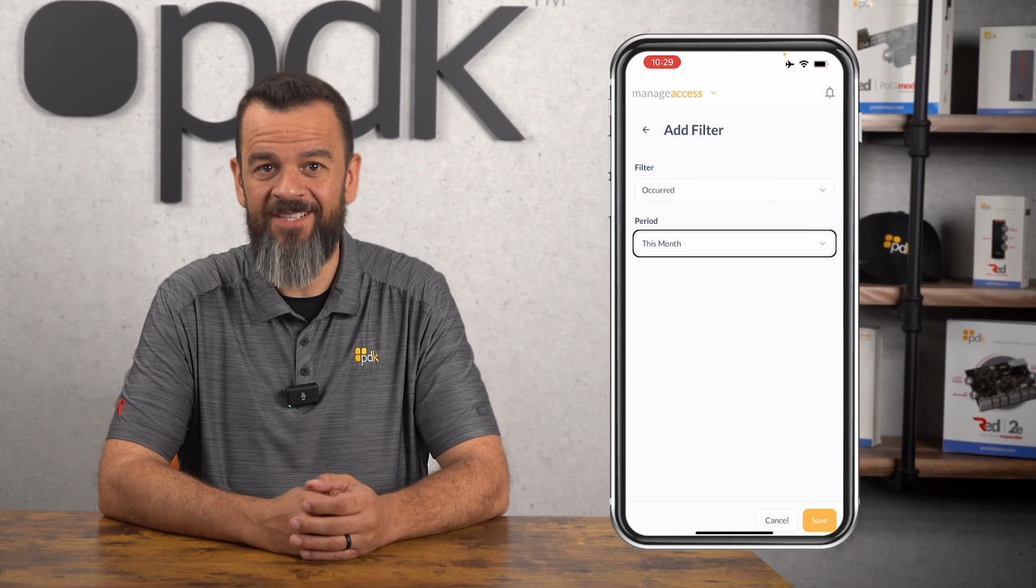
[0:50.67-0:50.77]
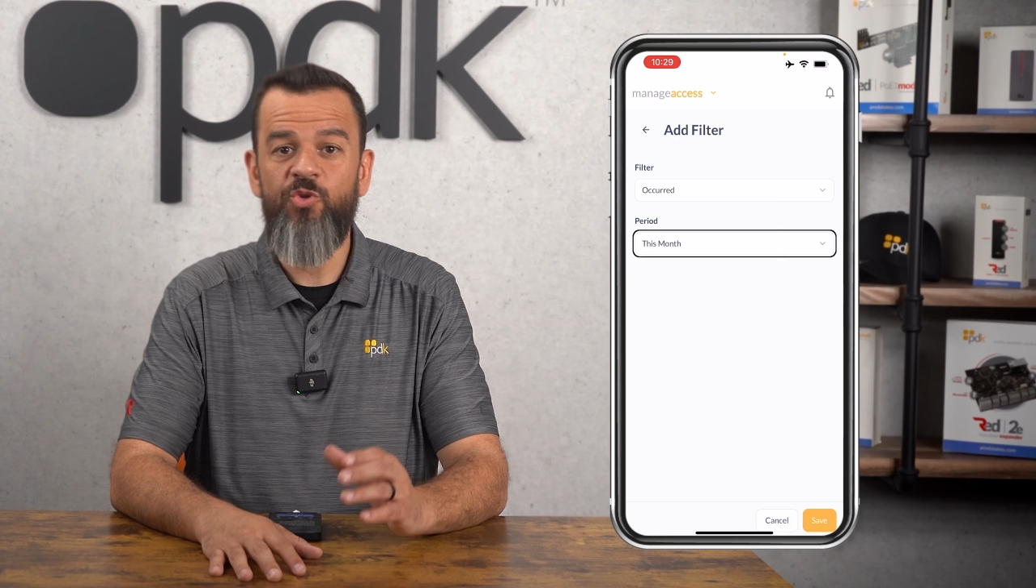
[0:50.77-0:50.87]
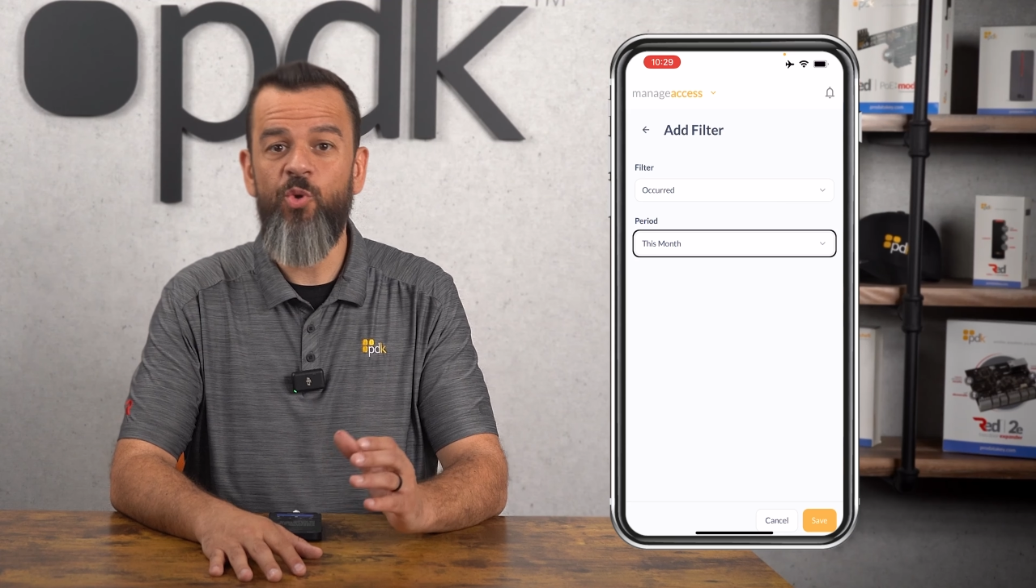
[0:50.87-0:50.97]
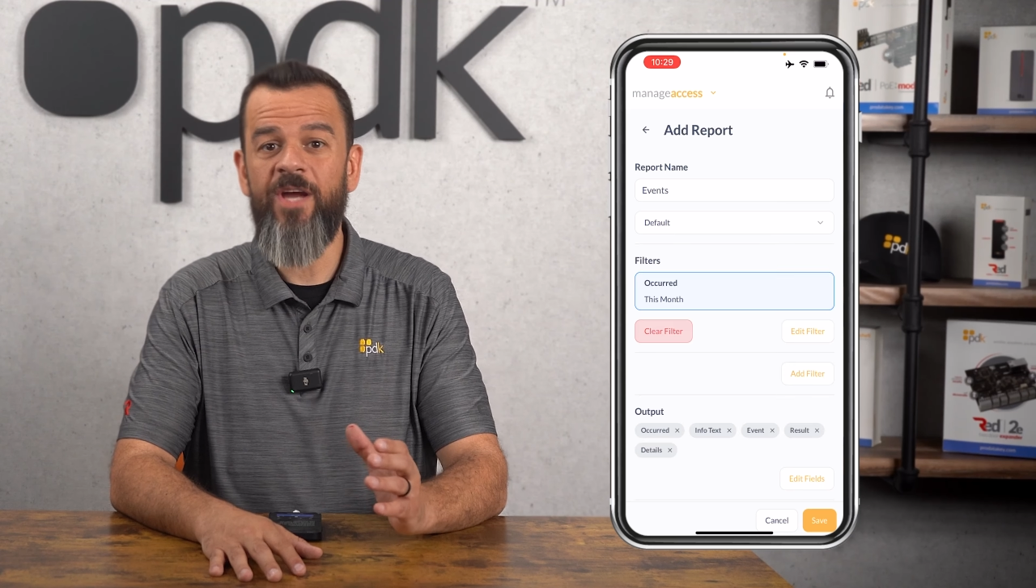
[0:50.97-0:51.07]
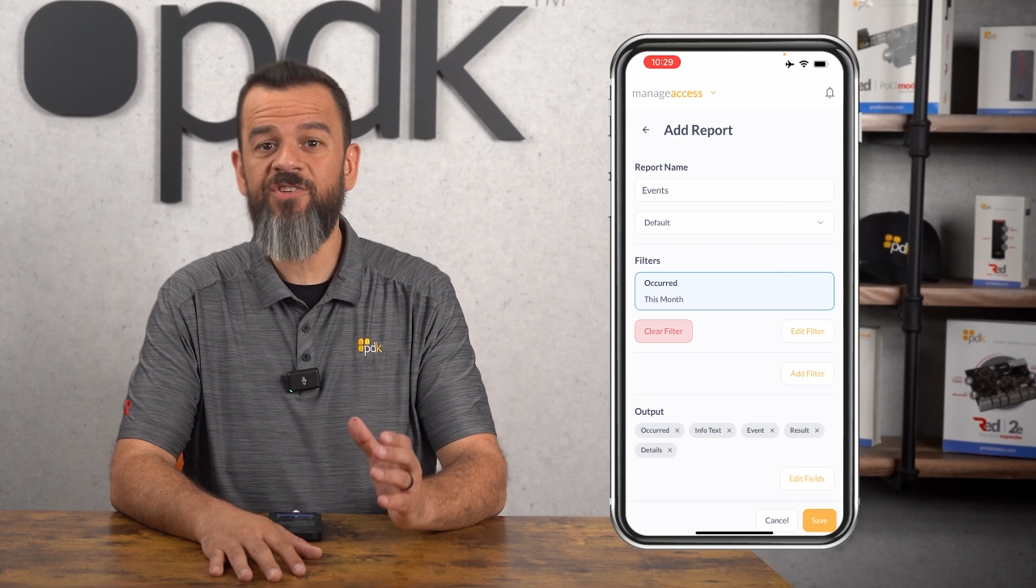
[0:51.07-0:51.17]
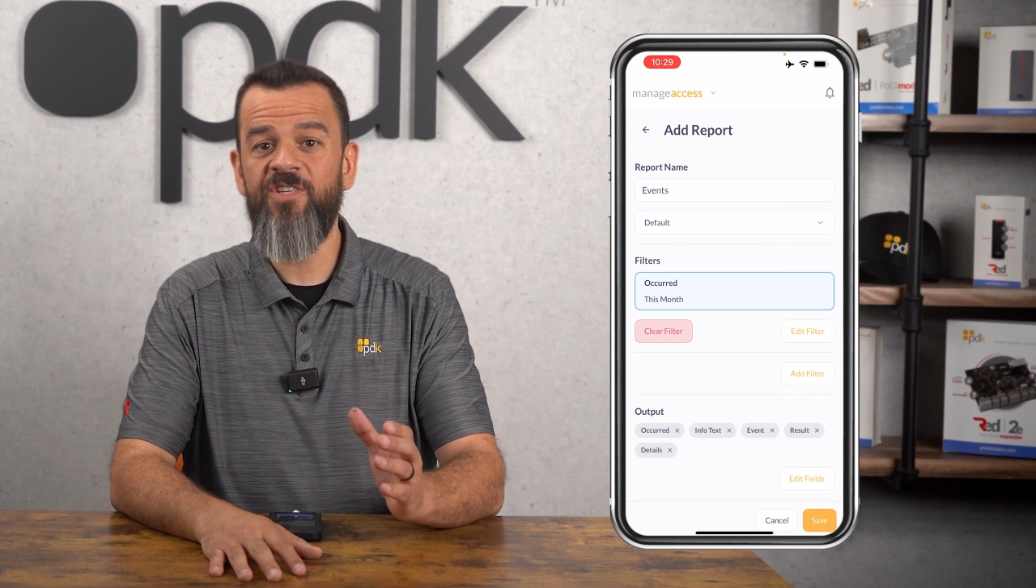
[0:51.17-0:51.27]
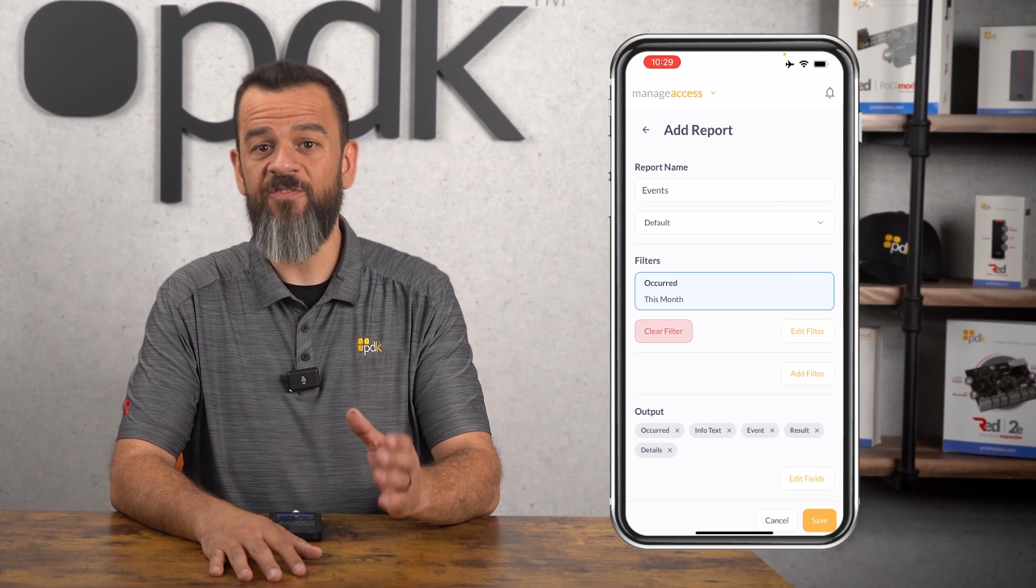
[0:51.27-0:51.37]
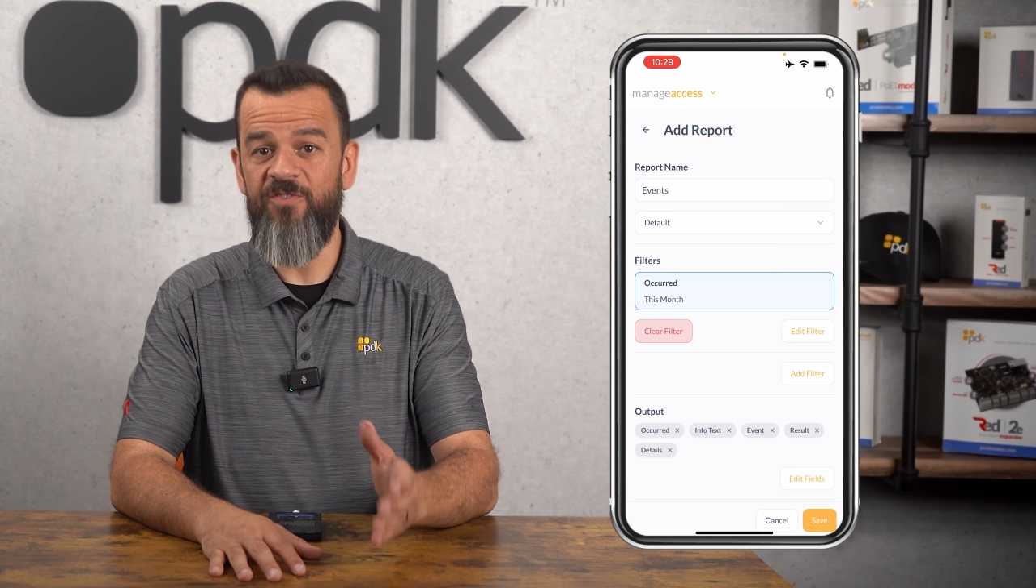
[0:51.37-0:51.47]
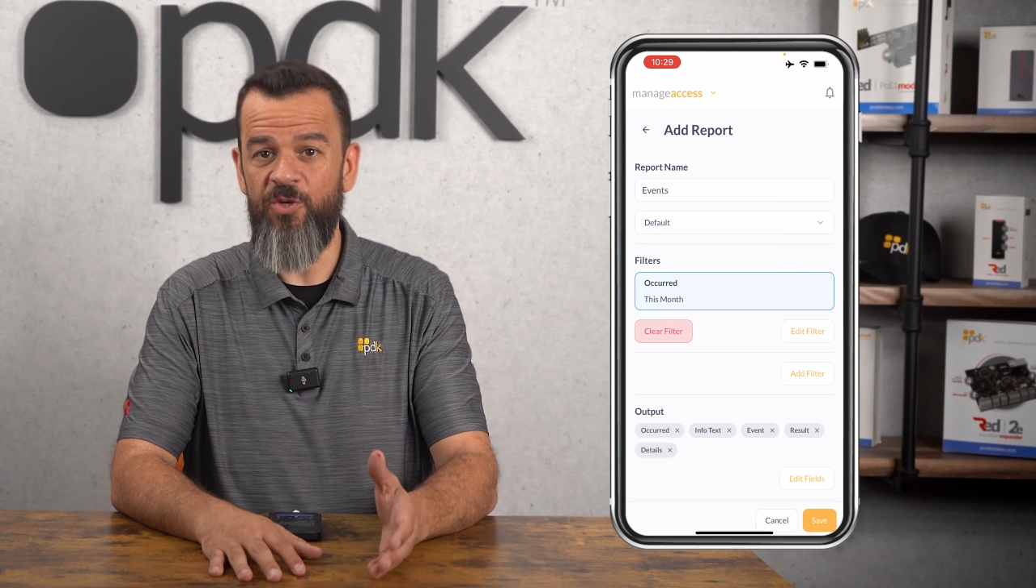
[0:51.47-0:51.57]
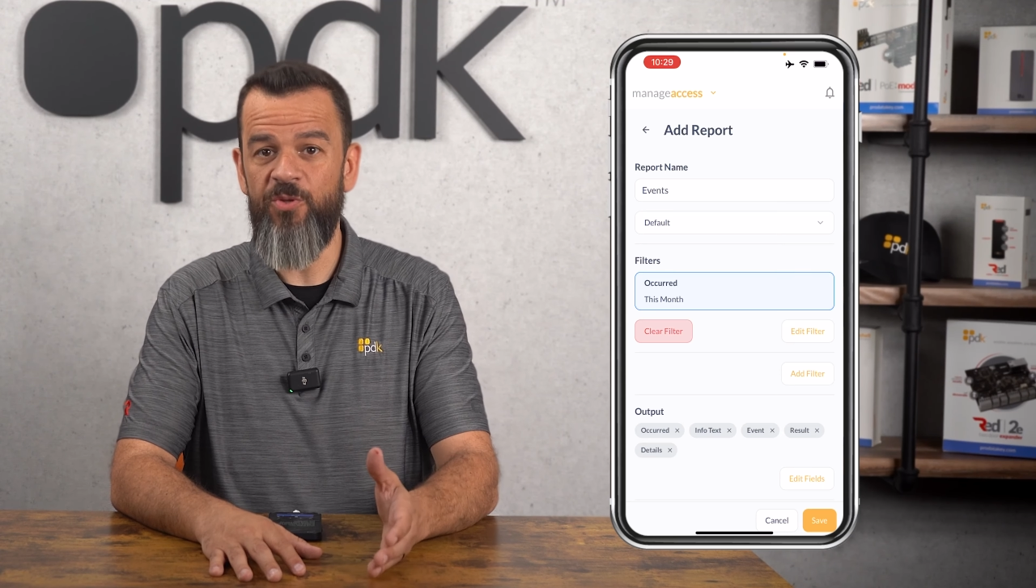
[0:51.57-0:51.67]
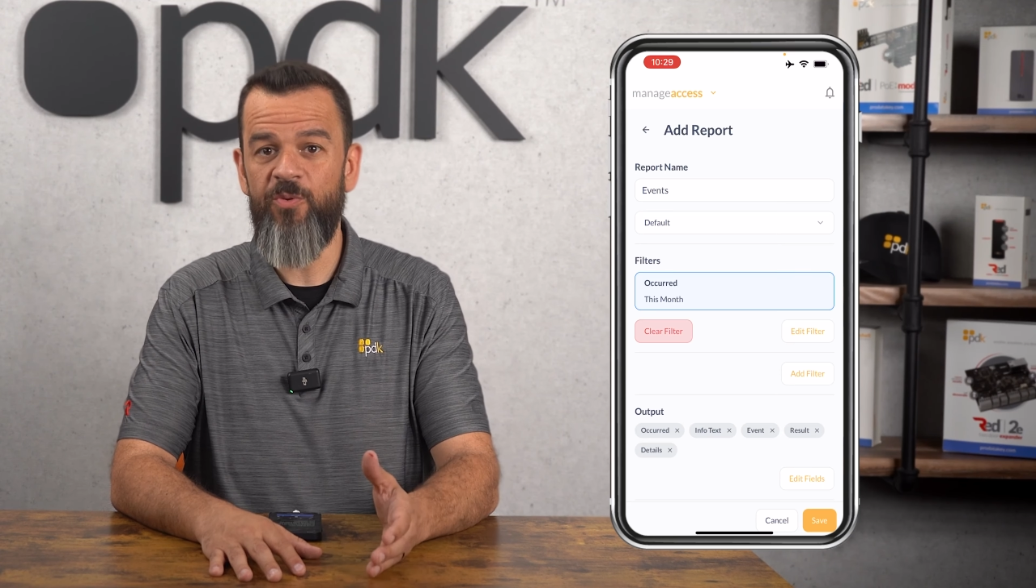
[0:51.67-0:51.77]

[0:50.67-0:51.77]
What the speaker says: To actually view